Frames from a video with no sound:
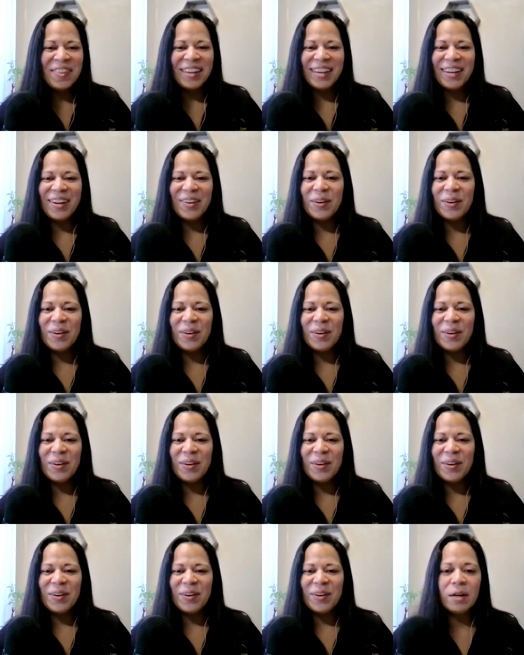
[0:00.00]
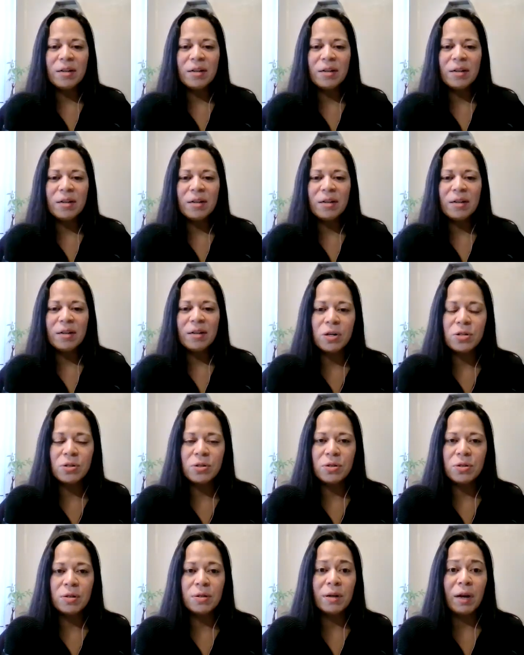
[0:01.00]
and I really got into
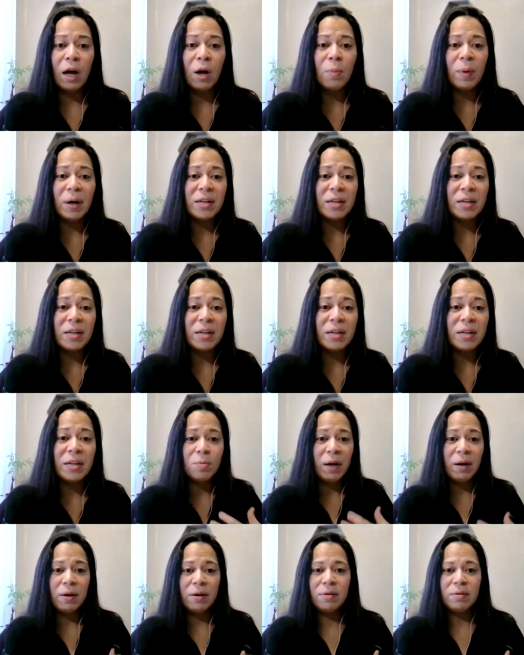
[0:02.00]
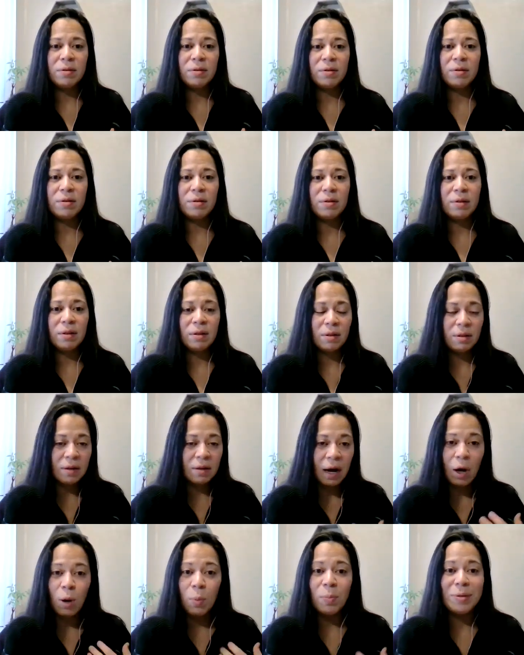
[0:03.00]
massage to help myself, to
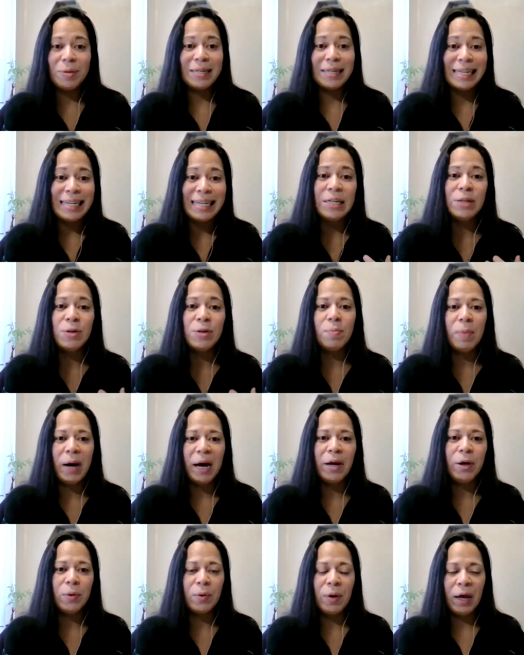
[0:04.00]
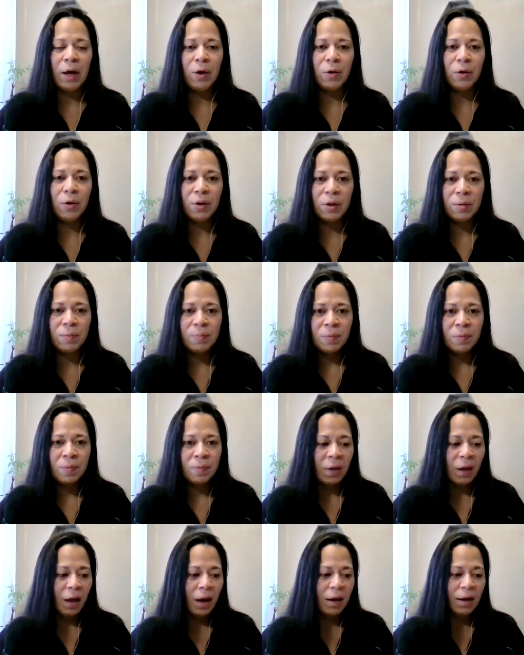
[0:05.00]
help to heal my own health.
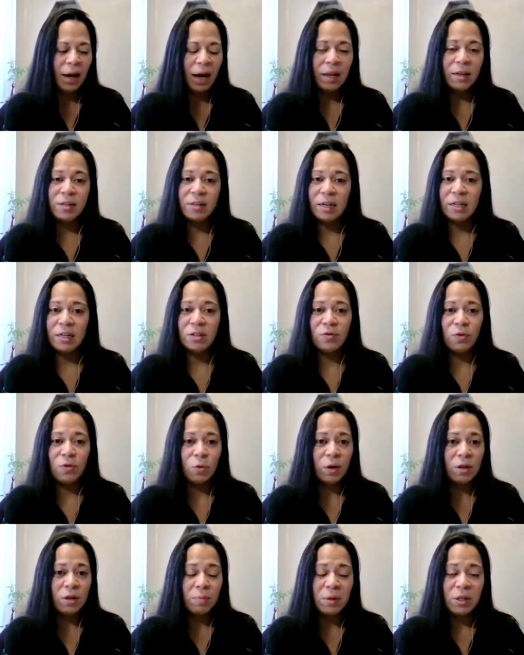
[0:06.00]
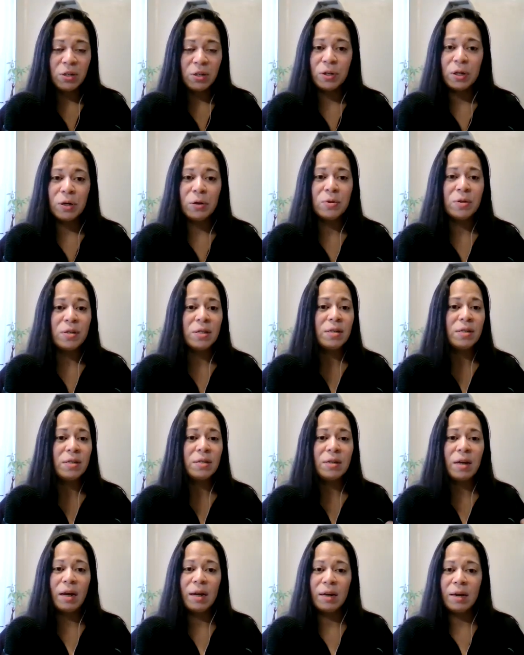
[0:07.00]
I had stage 4
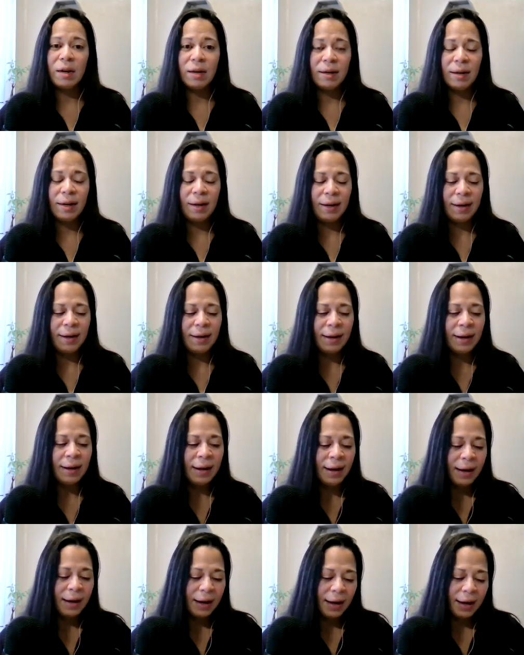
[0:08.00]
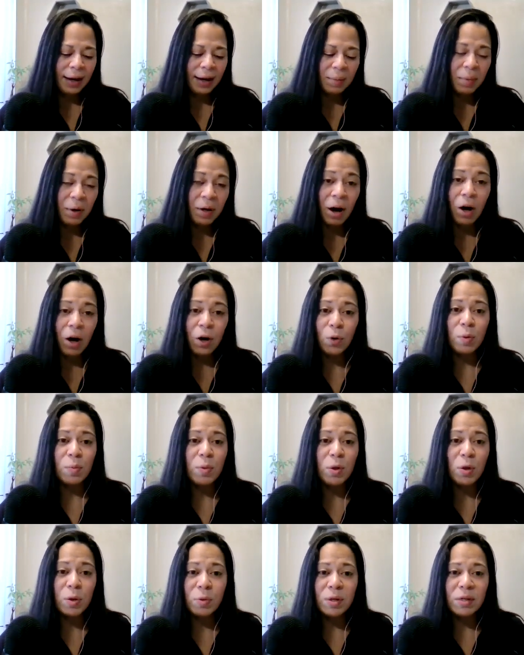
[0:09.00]
endometriosis. I got an
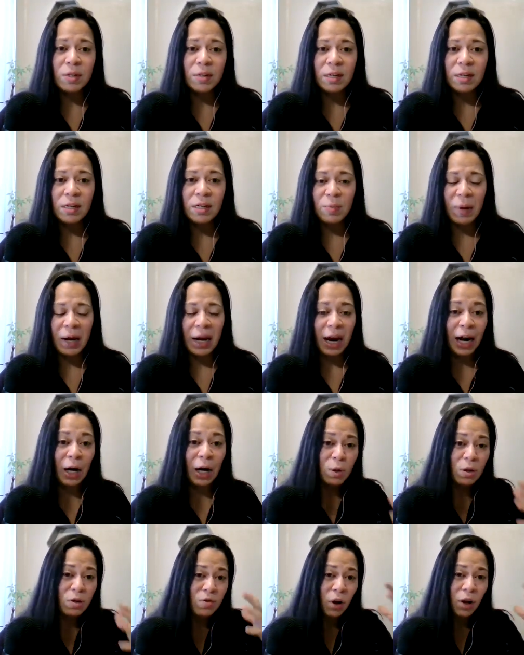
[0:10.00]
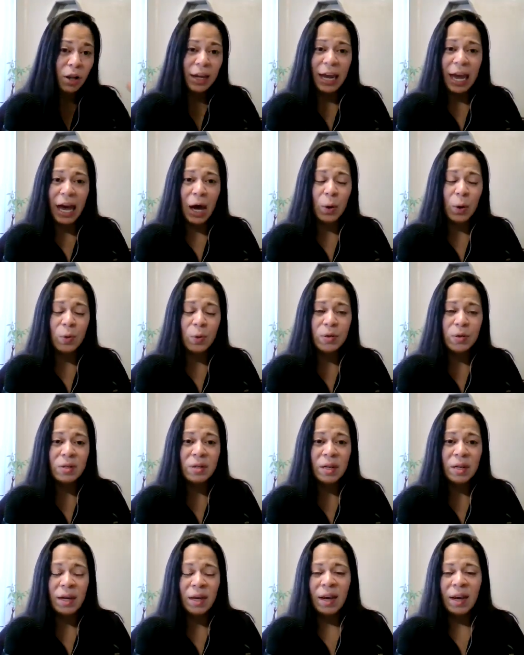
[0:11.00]
autoimmune disease. My hair was falling out.